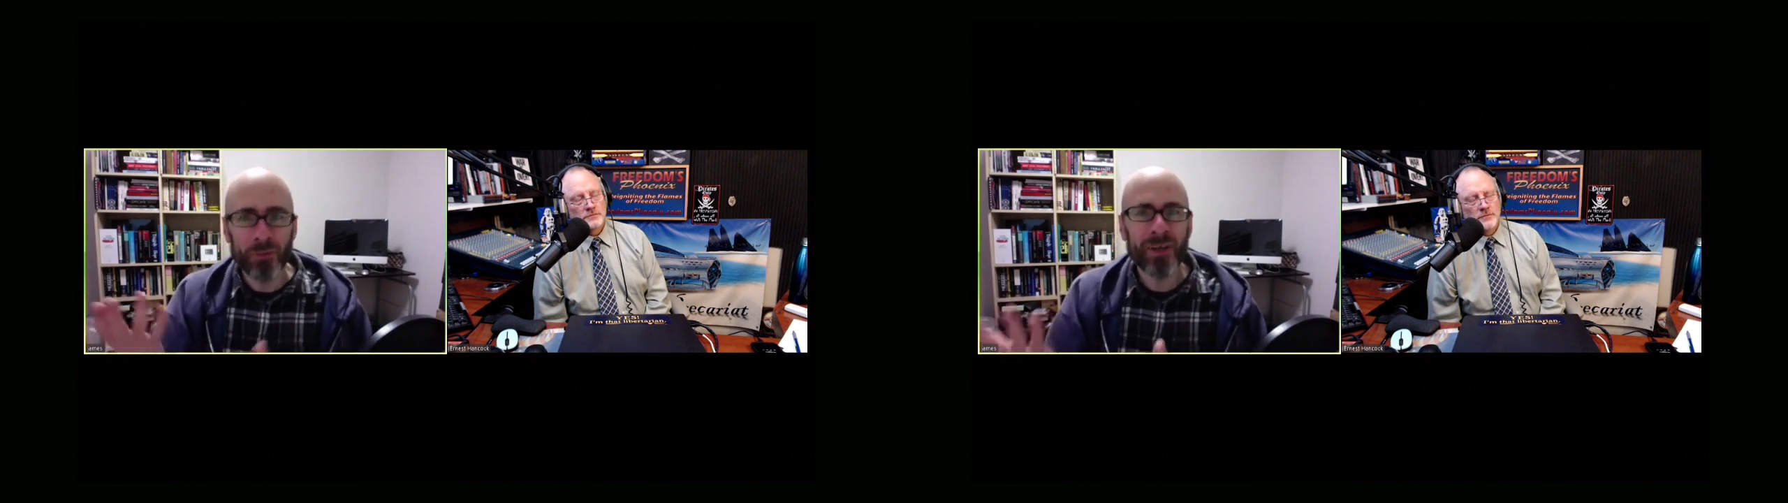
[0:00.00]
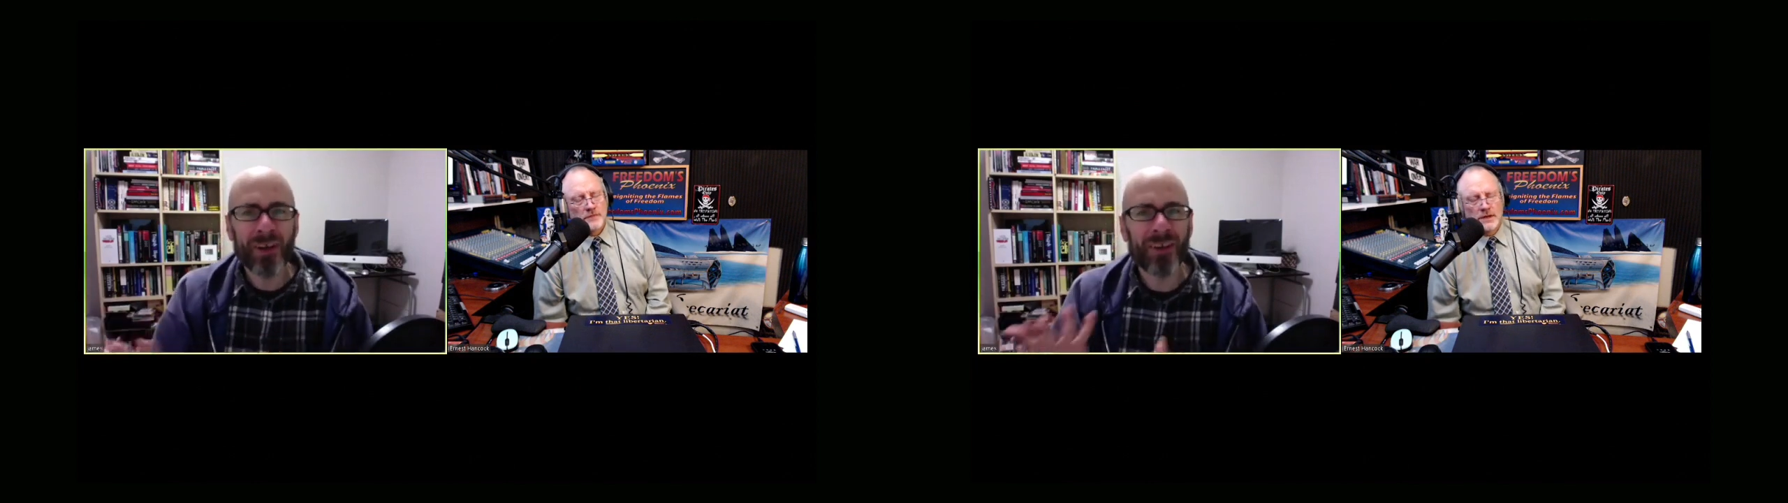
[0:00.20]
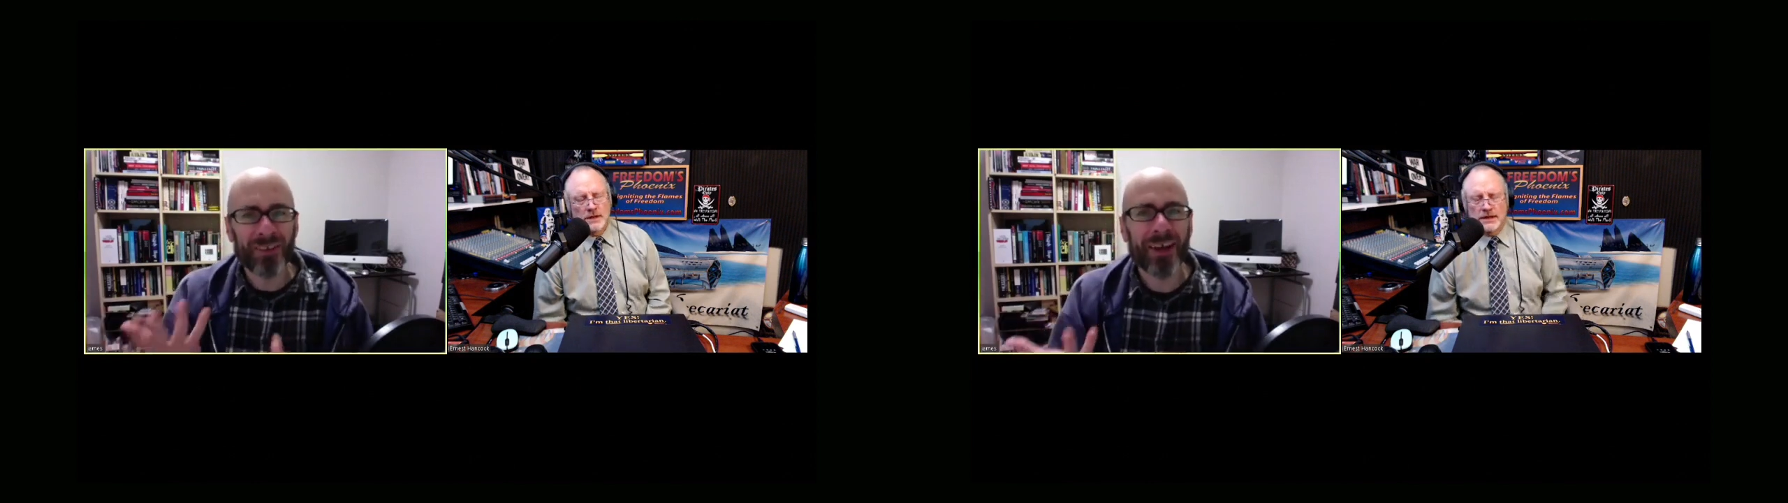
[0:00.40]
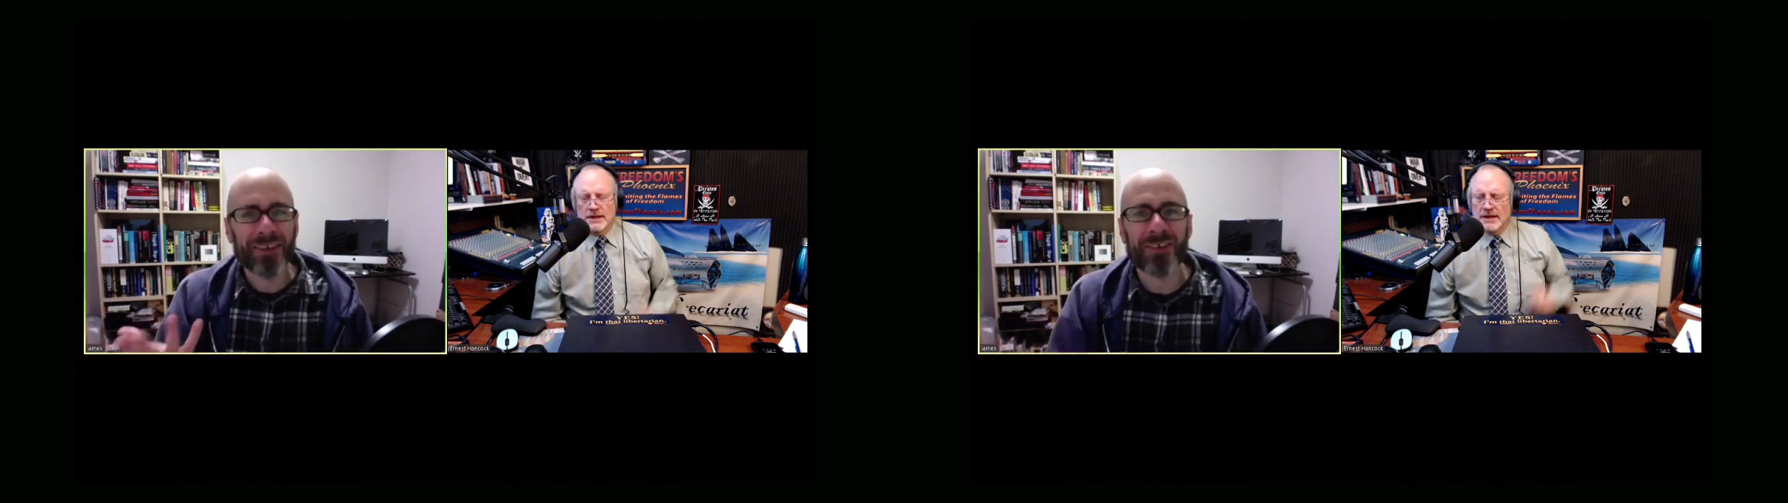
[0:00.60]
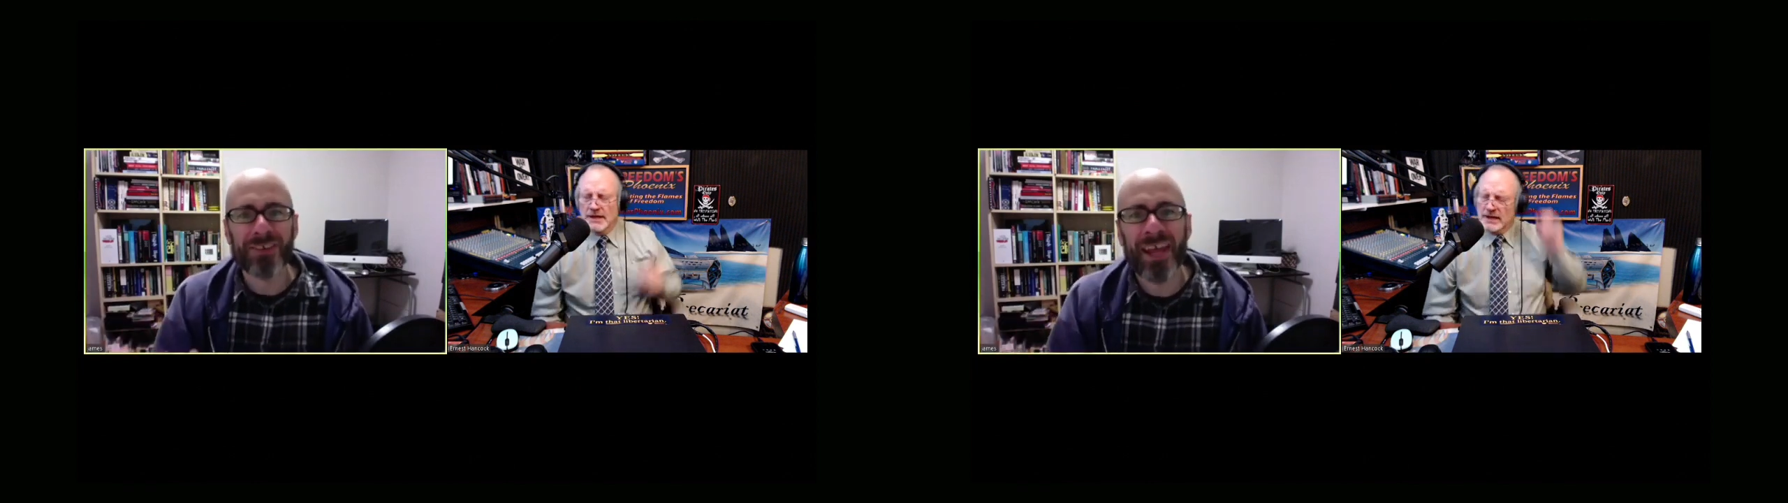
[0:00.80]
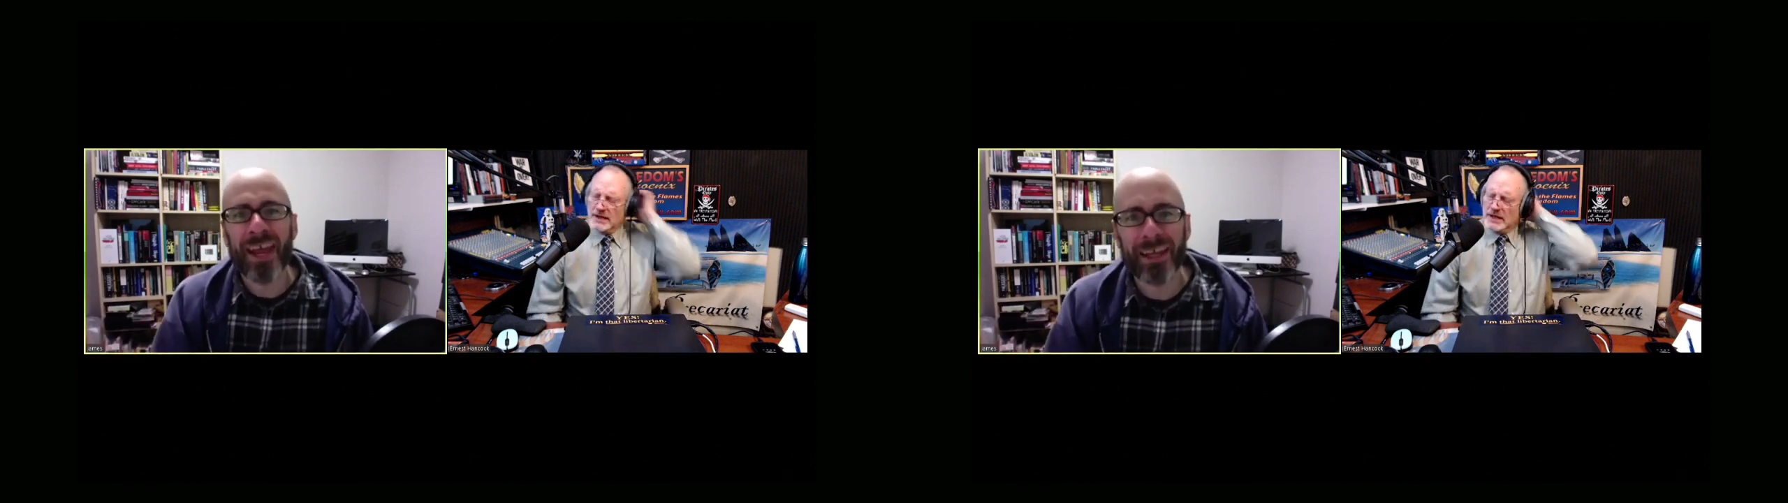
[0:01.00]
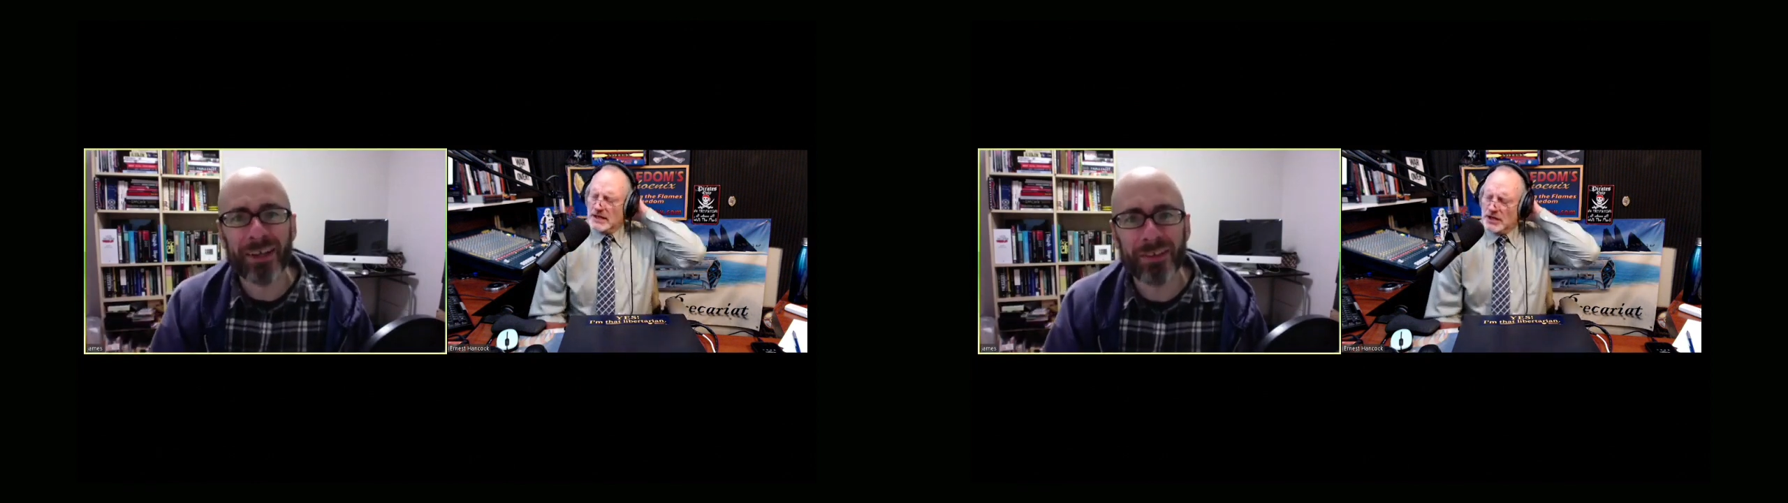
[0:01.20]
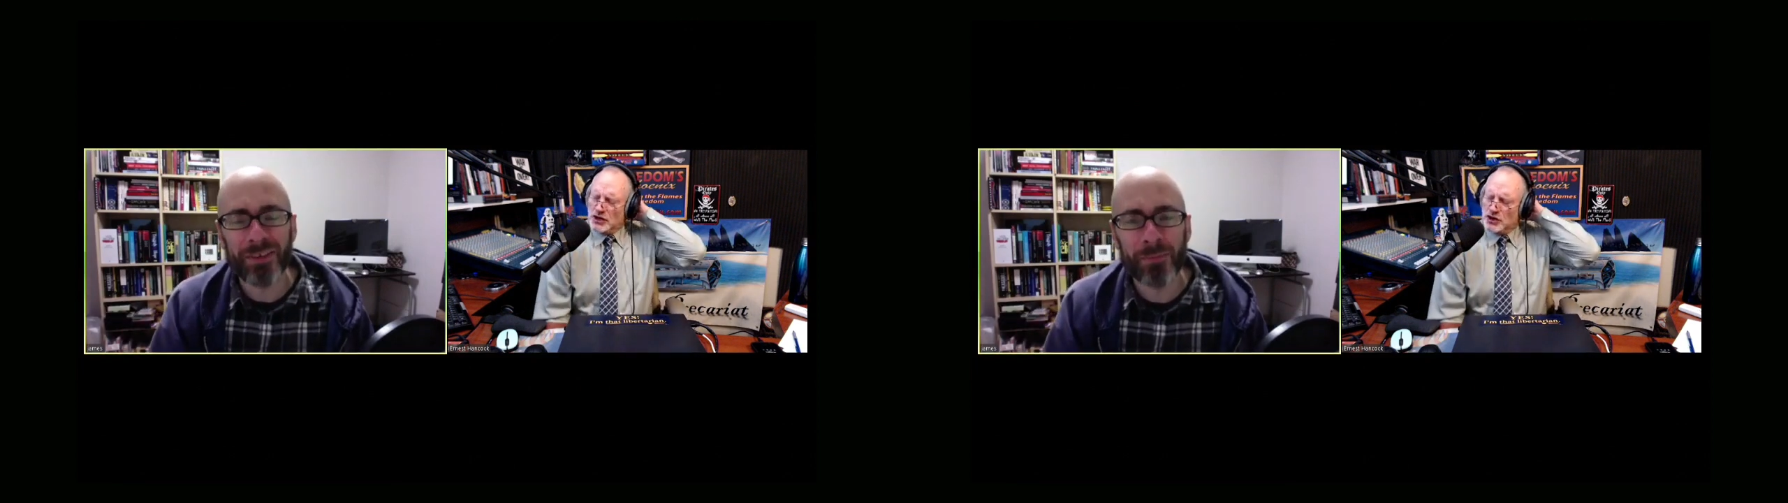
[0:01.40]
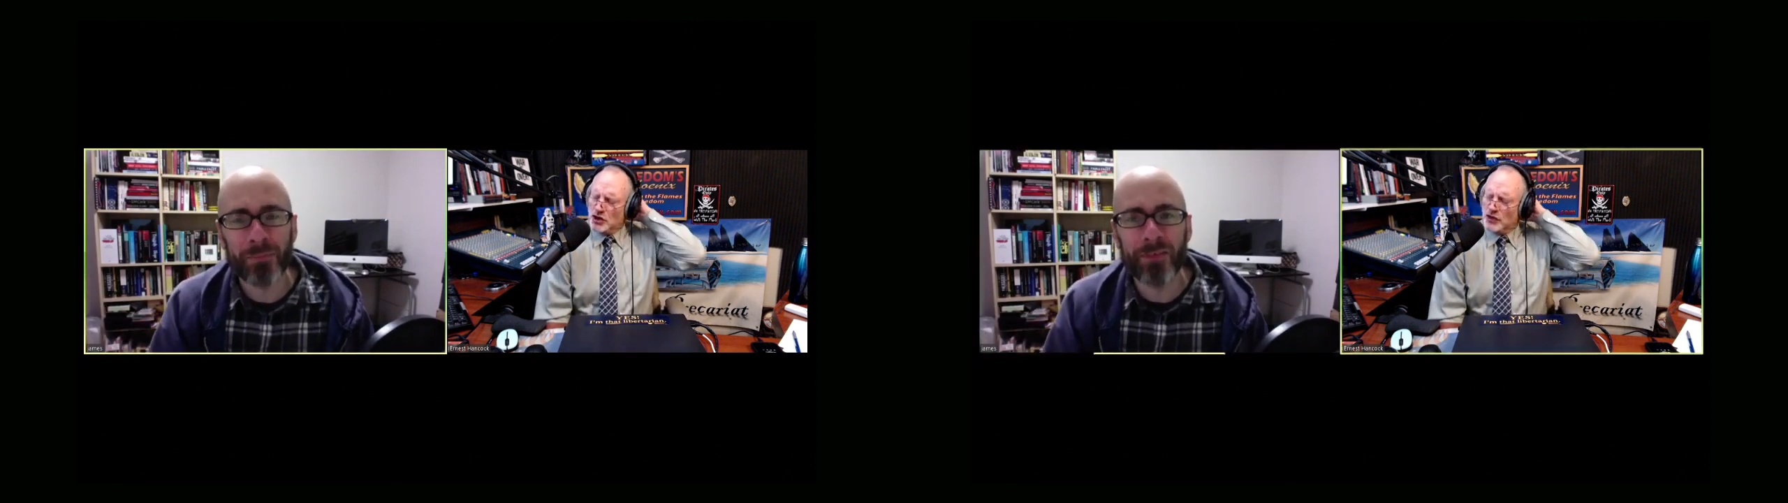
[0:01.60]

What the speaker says: We all understand that at some level.